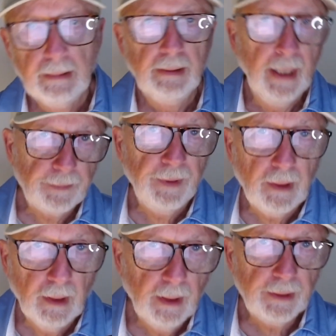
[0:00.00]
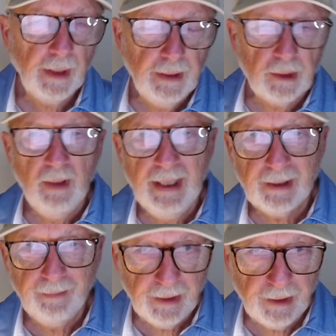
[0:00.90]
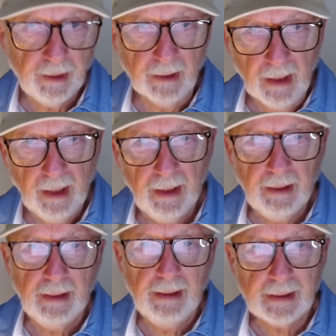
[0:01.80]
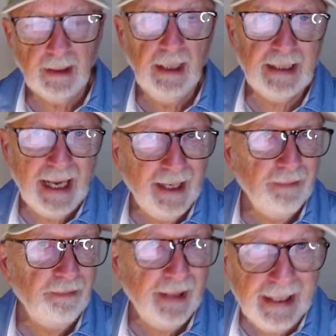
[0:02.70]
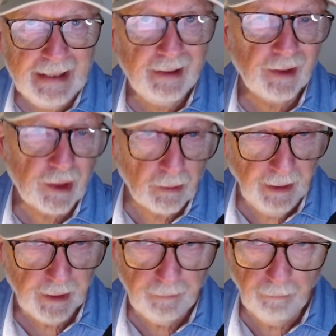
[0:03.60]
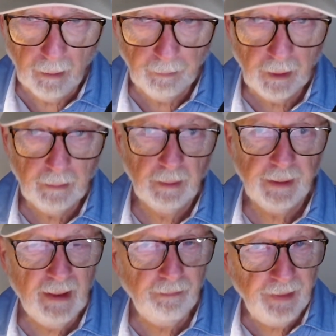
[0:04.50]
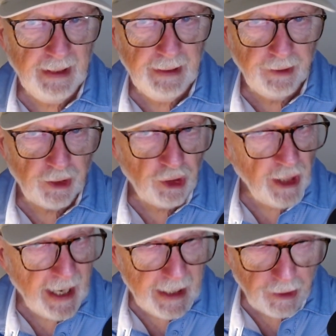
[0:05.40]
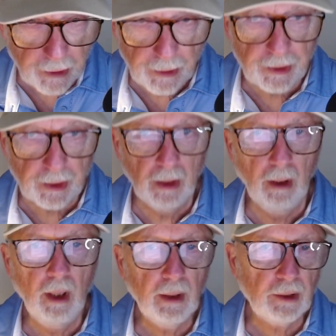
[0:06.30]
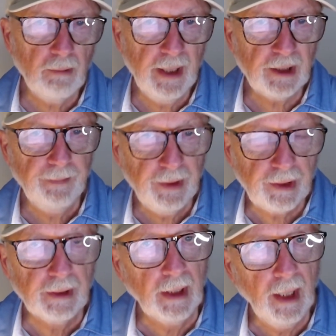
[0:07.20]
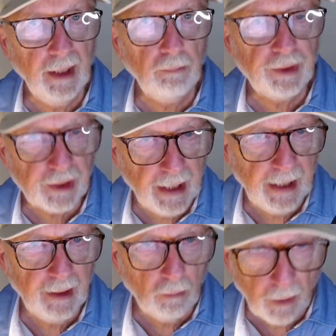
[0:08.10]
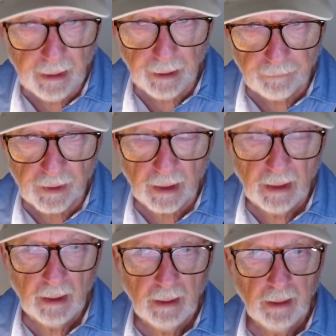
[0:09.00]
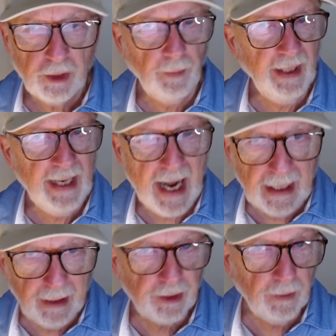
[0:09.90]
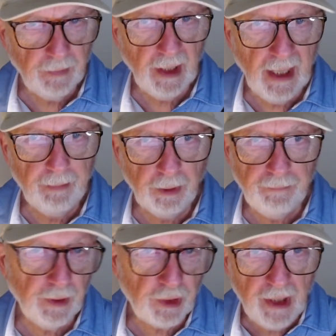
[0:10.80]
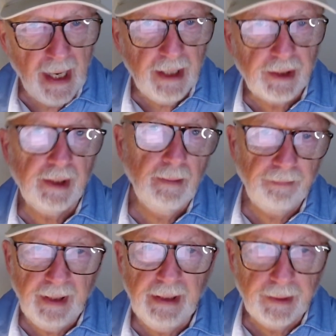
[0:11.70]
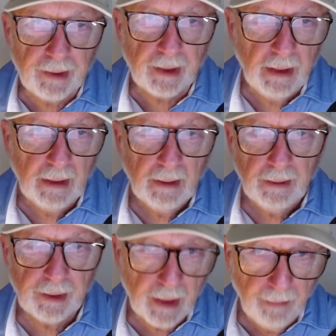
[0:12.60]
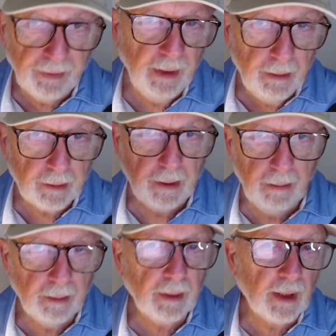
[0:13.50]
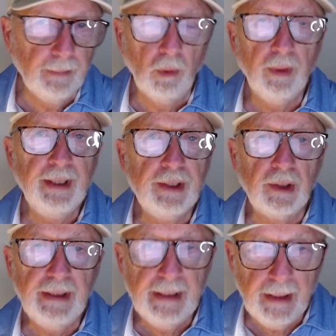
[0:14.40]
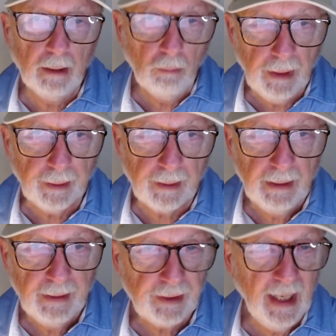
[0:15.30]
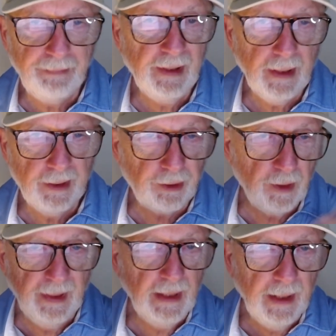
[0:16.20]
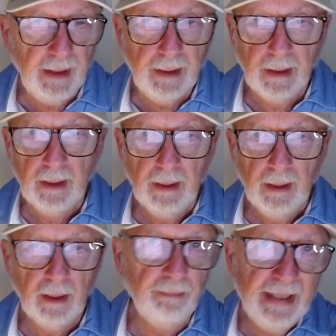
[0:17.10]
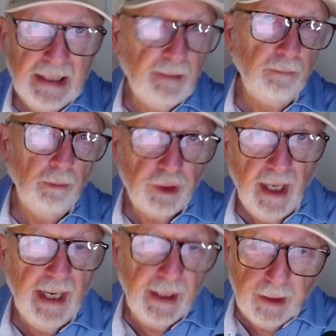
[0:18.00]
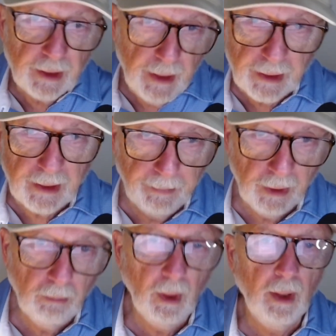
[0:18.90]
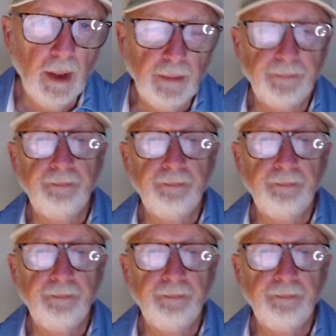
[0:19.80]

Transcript: That's because a transmission line is like an impedance transformer. The impedance changes along a transmission line with standing waves. So by adding some cable, you've just changed the impedance to something your tuner can more easily deal with. It's not because there's been any uh, meaningful change in SWR.